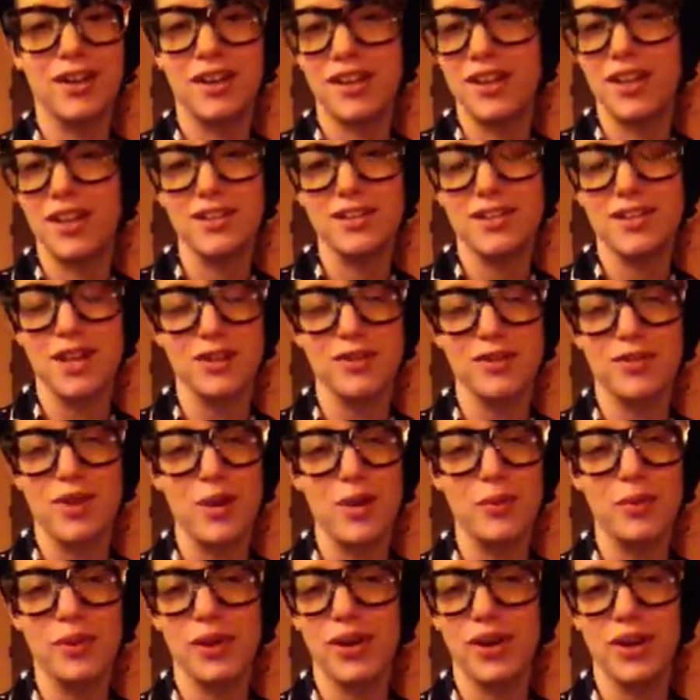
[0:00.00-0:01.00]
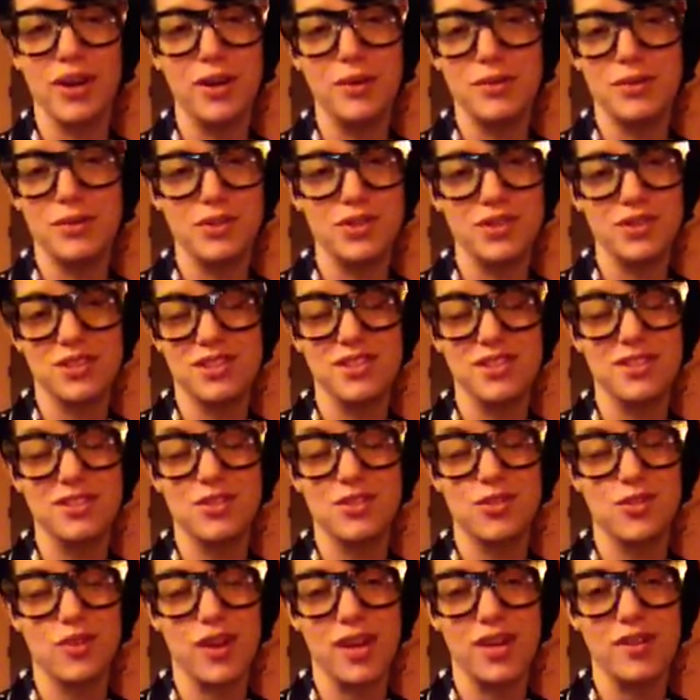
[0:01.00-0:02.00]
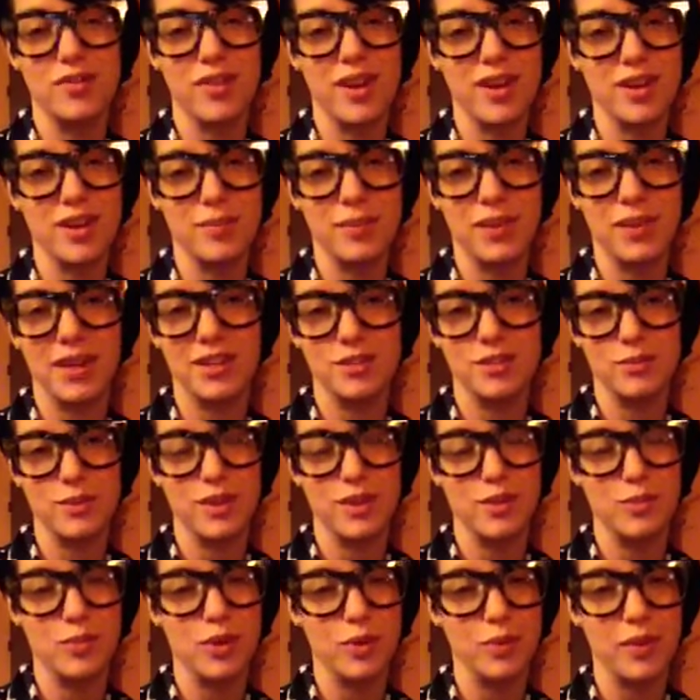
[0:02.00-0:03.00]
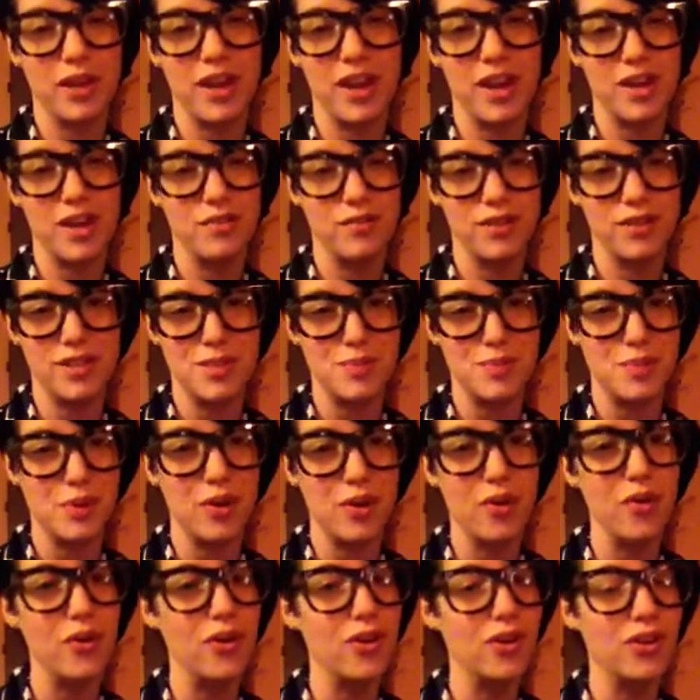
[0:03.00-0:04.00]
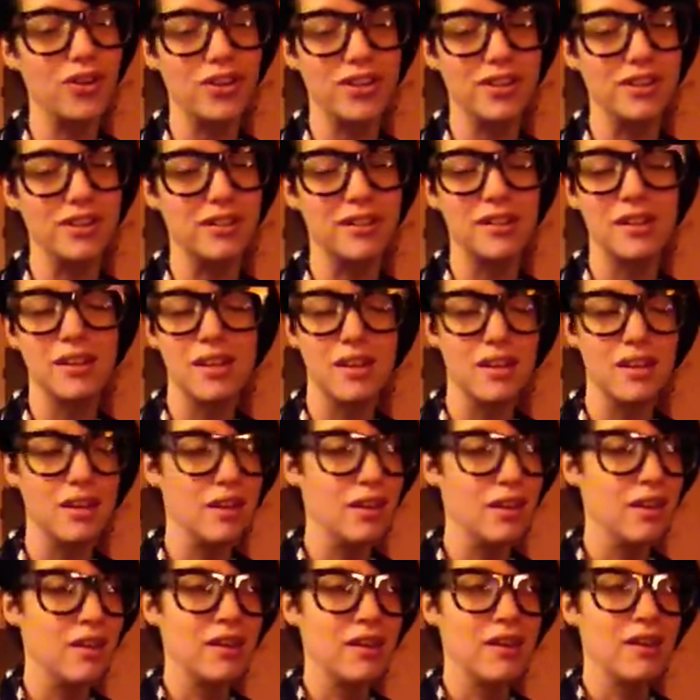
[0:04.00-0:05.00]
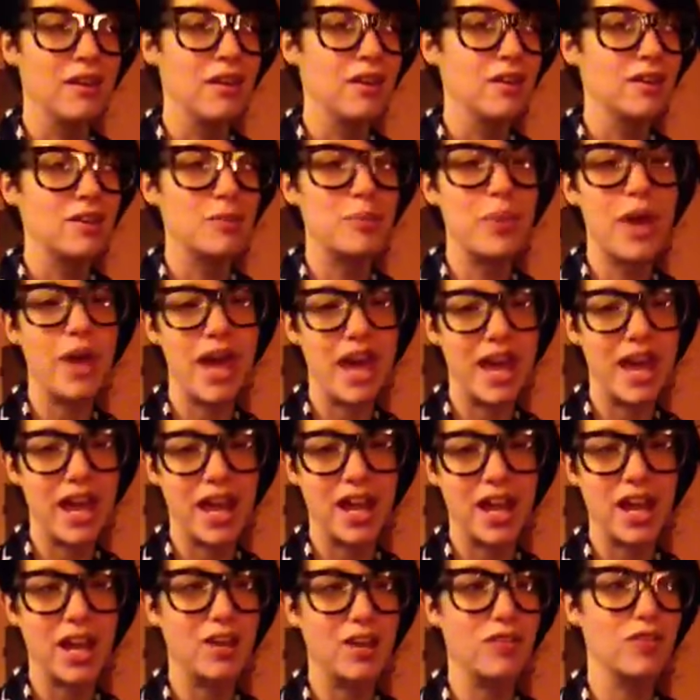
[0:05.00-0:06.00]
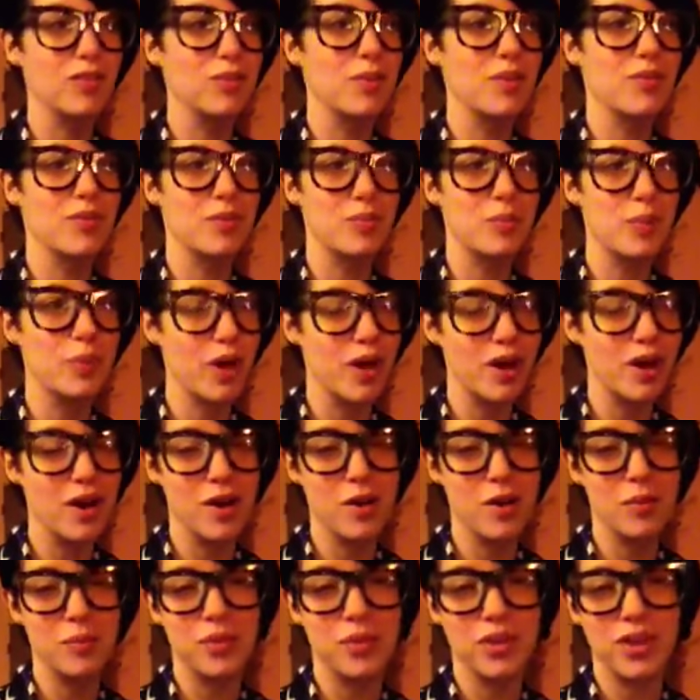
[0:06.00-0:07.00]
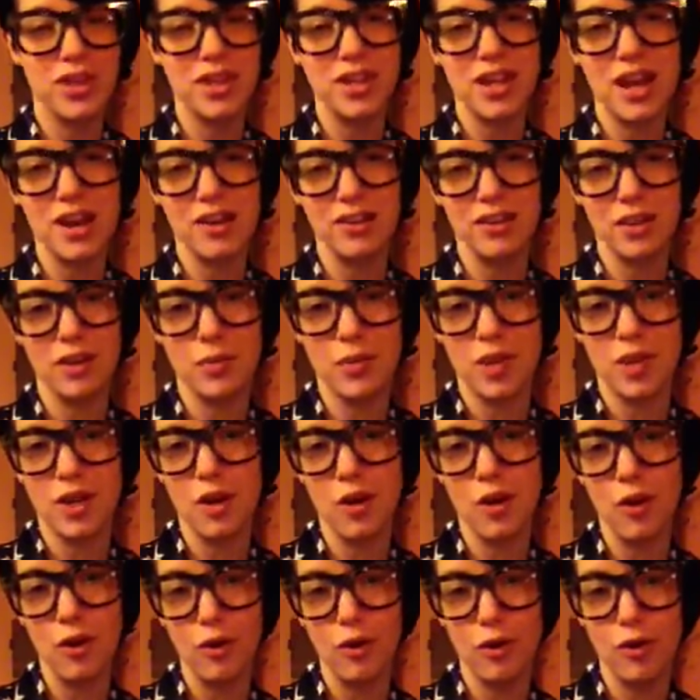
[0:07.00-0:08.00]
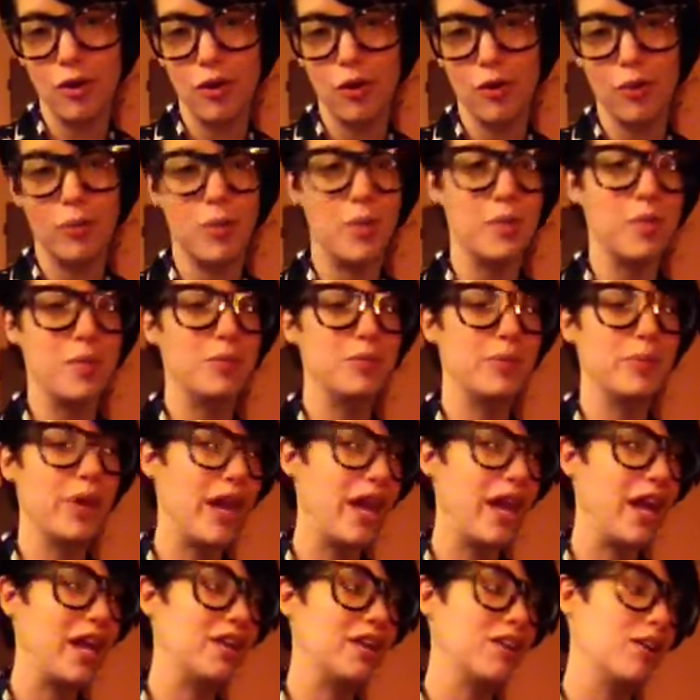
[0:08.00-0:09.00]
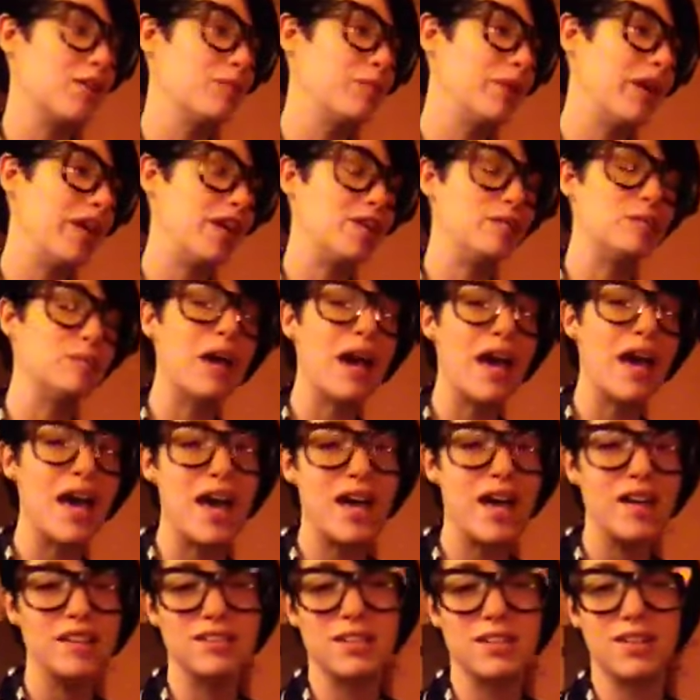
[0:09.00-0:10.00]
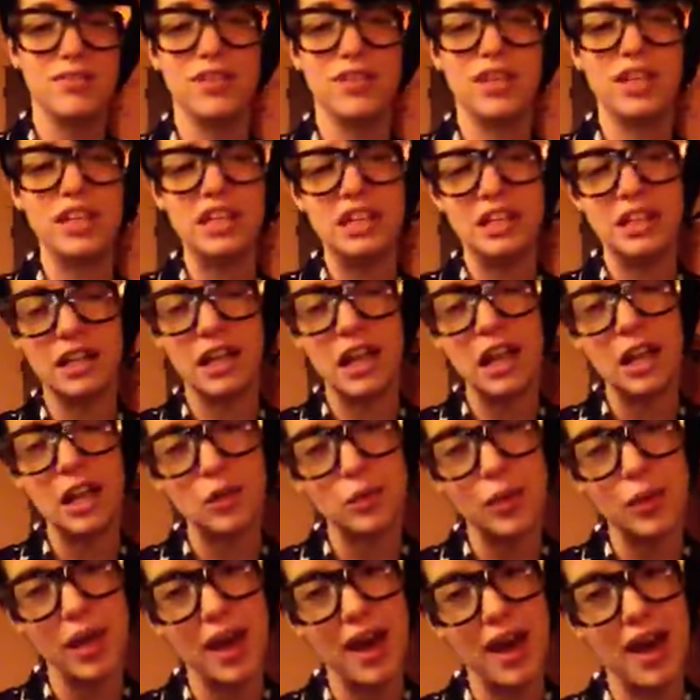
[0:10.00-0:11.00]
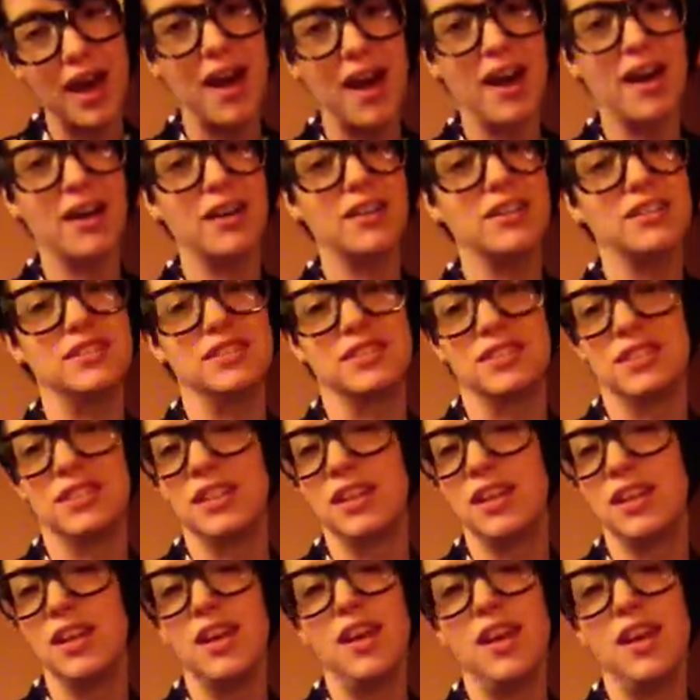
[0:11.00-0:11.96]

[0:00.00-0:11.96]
That's not the right word. It was just a train wreck because we had to bring my IV pole and the pain from every bump. And then now that I'm at home, I'm in pain and on pain meds and I'm heating packs and